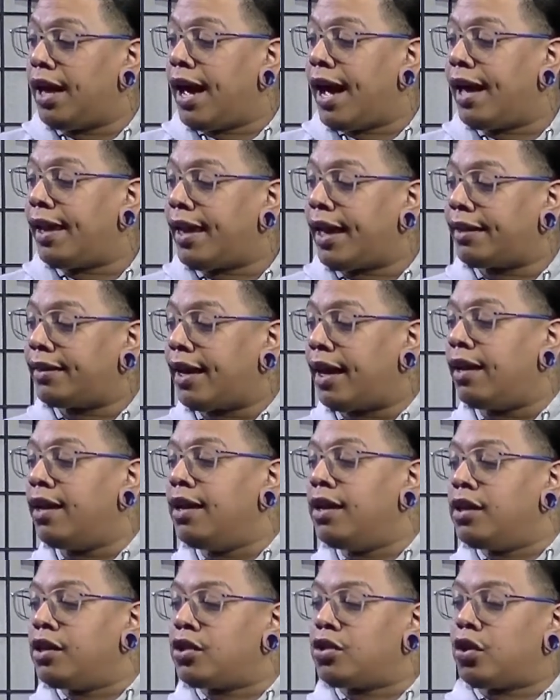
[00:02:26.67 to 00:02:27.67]
I like that.
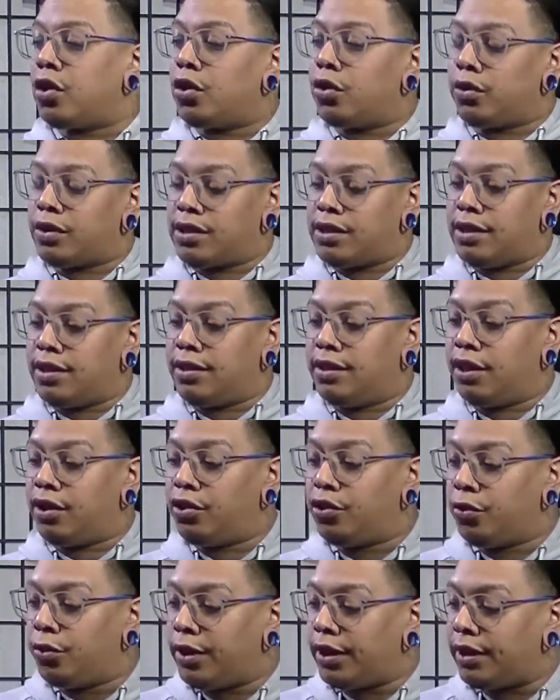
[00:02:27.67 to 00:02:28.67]
So see, they're
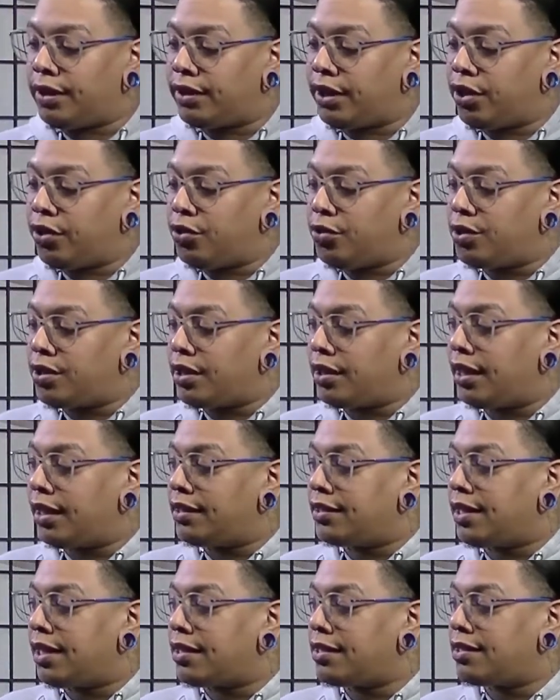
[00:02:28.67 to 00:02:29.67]
doing, they're using
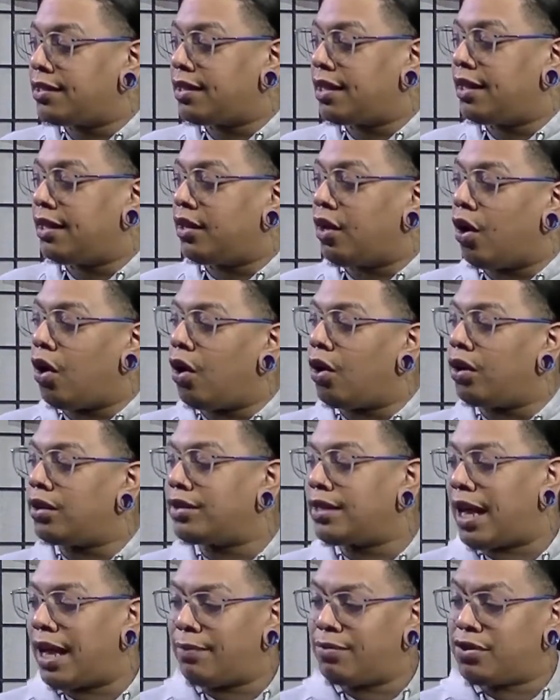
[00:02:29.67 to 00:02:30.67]
latex in all
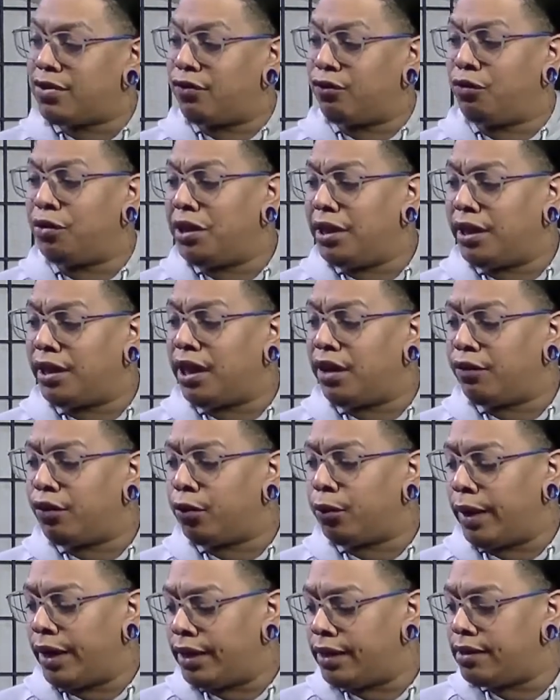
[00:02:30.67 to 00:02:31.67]
types of really clever
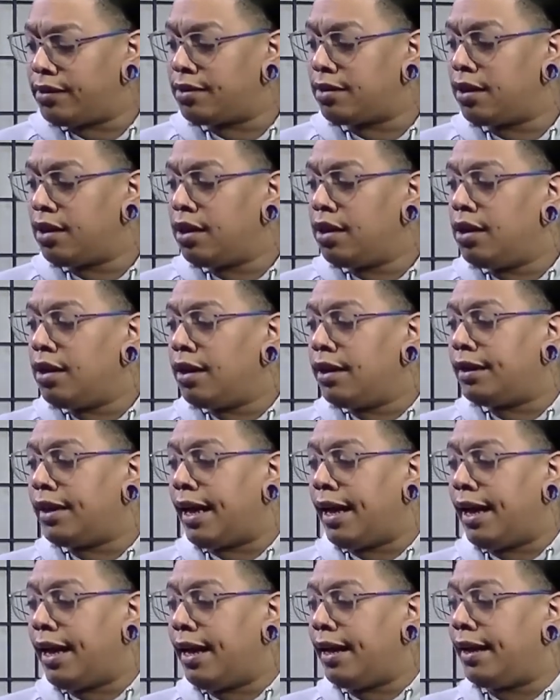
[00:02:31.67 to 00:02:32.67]
ways
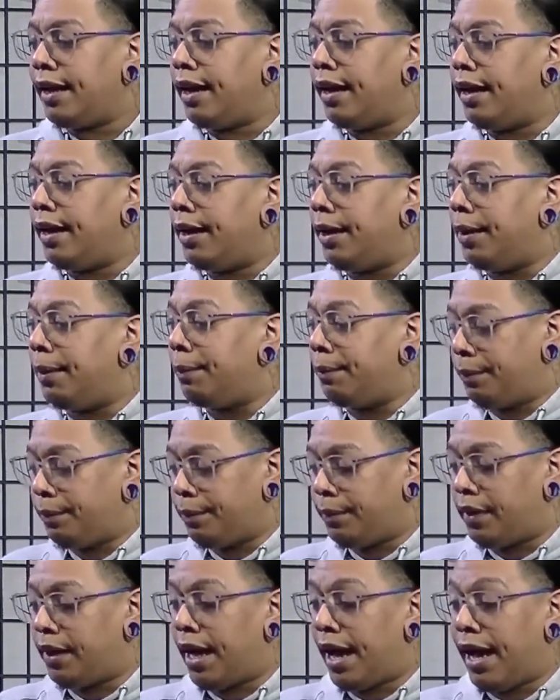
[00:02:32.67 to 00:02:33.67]
that um,
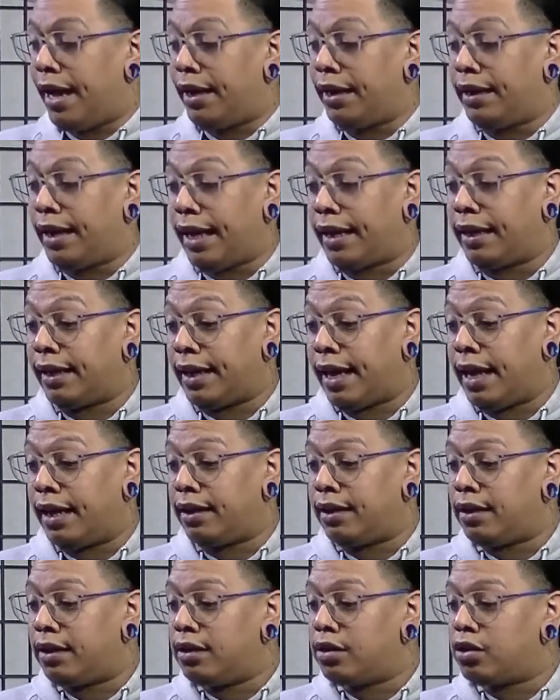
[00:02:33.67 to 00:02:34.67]
I like a lot.